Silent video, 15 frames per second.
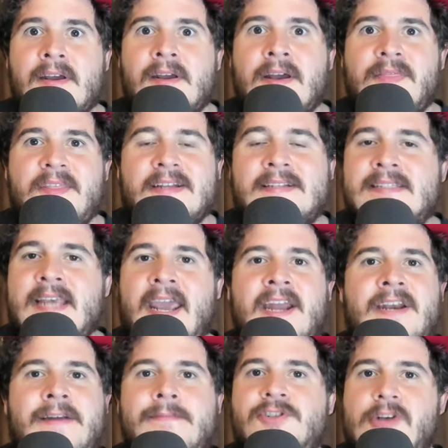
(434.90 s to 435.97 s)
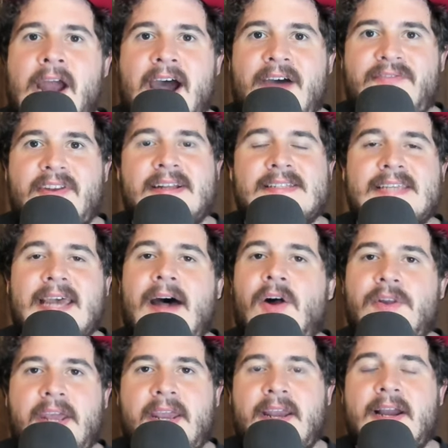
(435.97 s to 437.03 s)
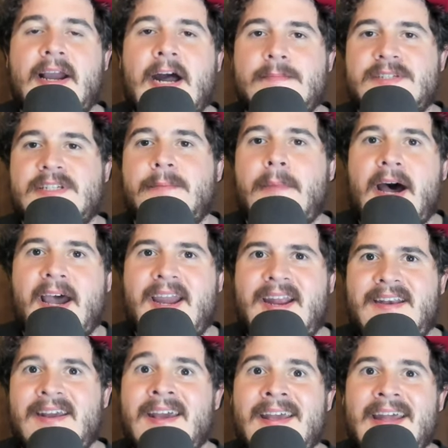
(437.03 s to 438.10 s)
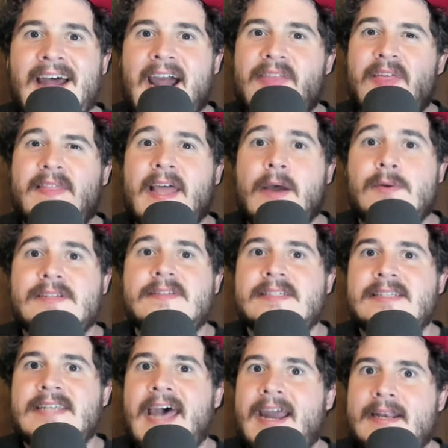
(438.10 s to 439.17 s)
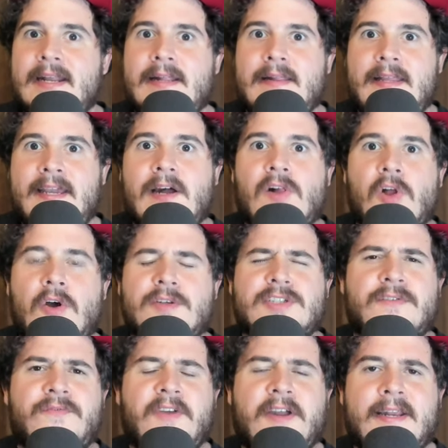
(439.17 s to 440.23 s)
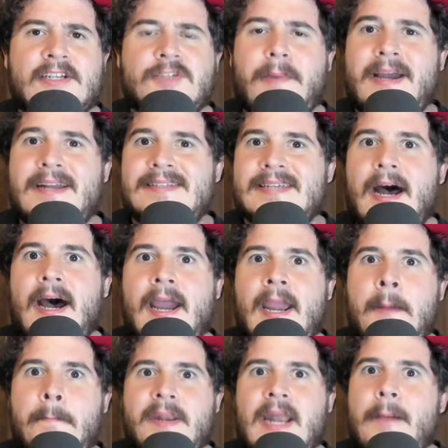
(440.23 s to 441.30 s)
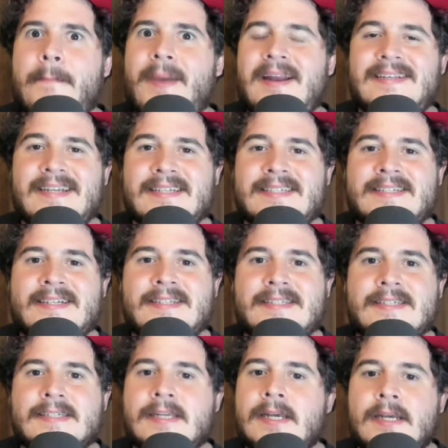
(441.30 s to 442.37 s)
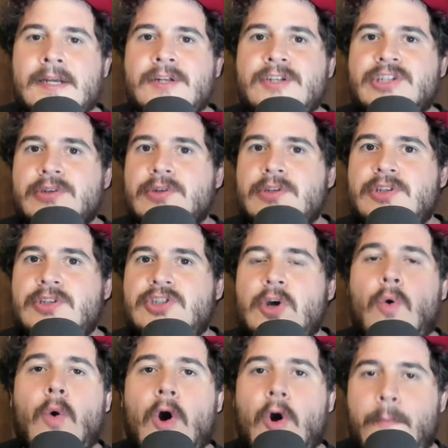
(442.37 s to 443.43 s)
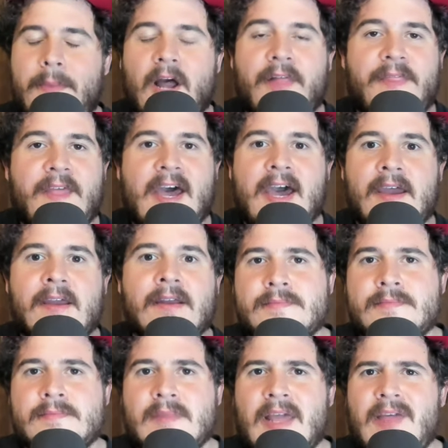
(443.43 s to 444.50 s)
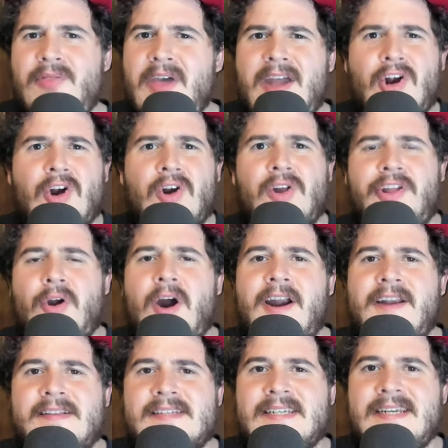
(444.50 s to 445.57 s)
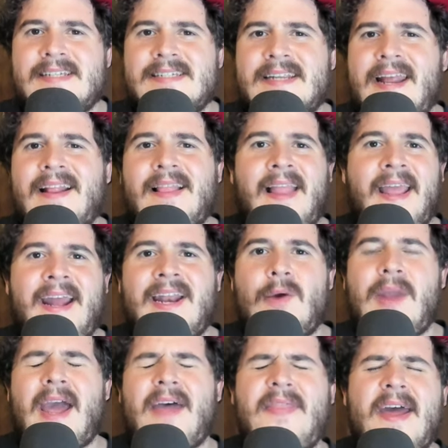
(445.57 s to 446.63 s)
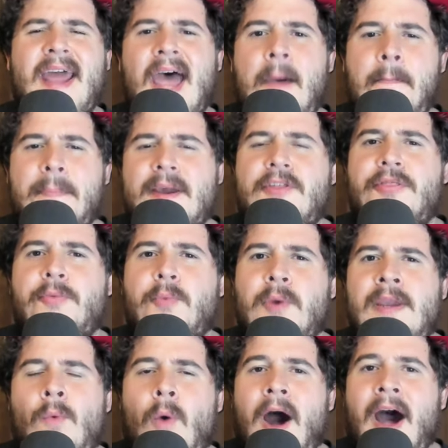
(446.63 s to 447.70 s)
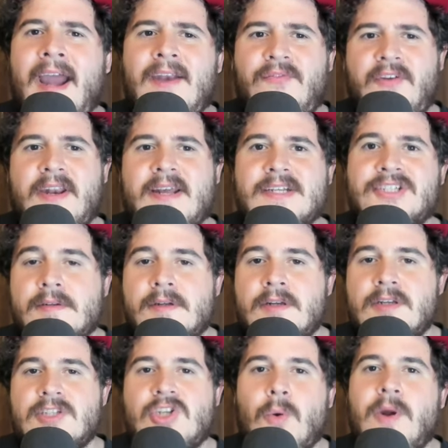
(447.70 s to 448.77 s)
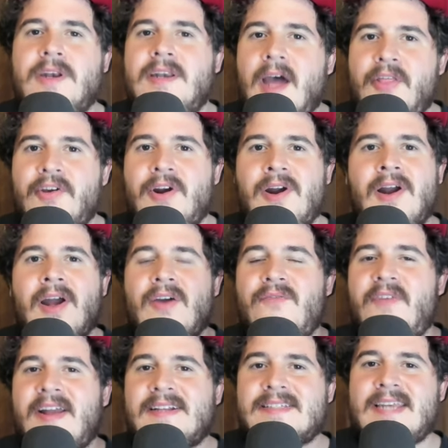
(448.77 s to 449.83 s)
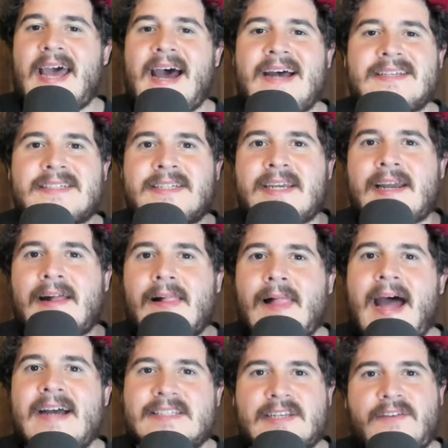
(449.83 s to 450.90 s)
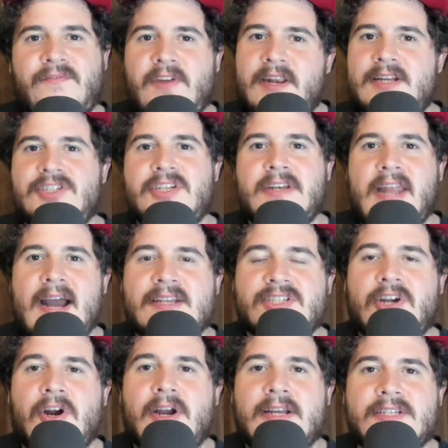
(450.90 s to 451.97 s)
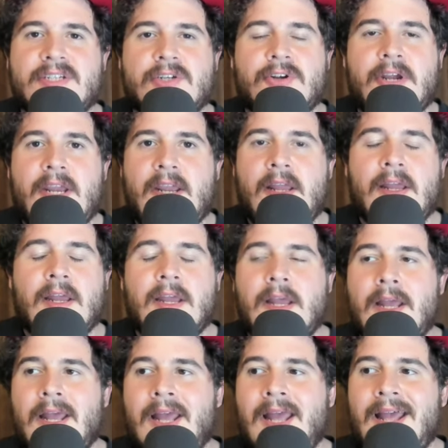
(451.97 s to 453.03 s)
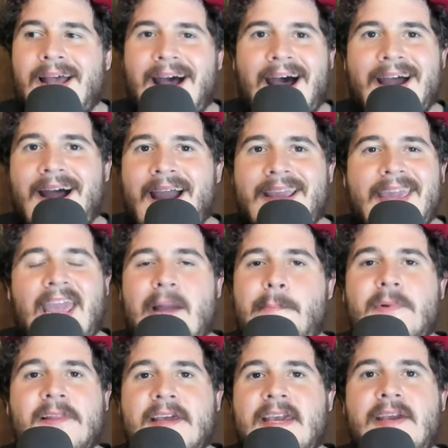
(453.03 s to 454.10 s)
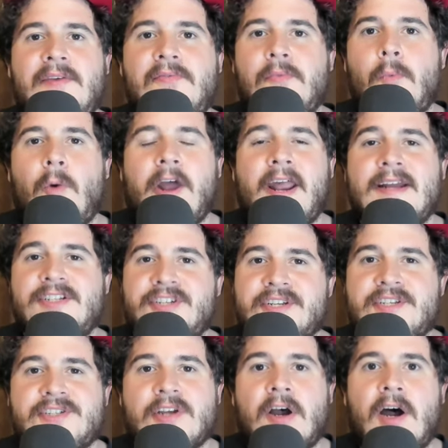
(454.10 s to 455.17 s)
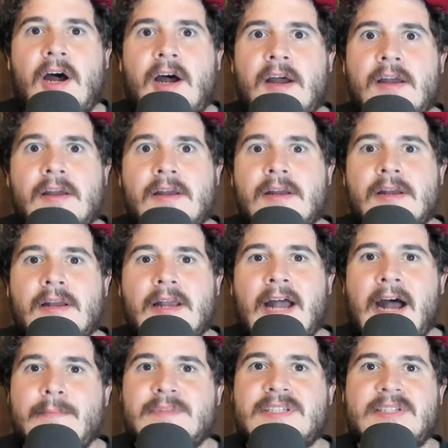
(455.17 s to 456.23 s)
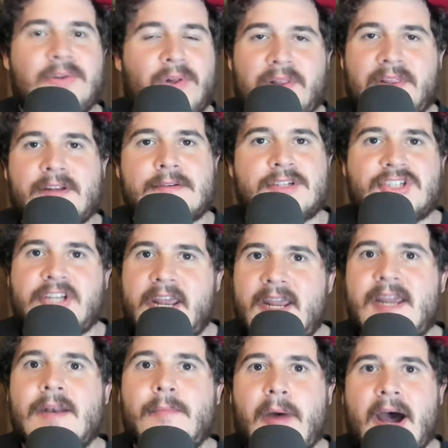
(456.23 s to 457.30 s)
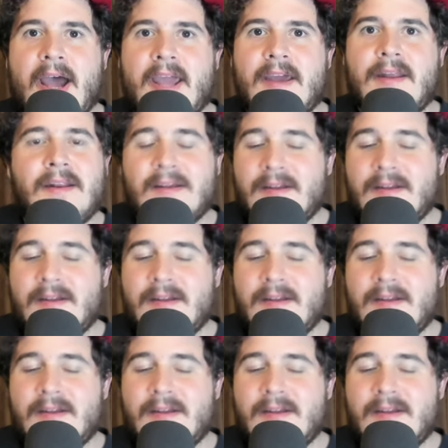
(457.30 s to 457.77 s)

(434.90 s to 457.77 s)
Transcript: The tandem drafting at Talladega comes to mind. I think that was technically a closer finish by time, but not by distance. Don't don't quote me on that. And then earlier on in the season at Atlanta, we had that epic three wide finish. So another fantastic classic finish in NASCAR history. I, I can't believe what I just saw. I'm still a little shaken by it.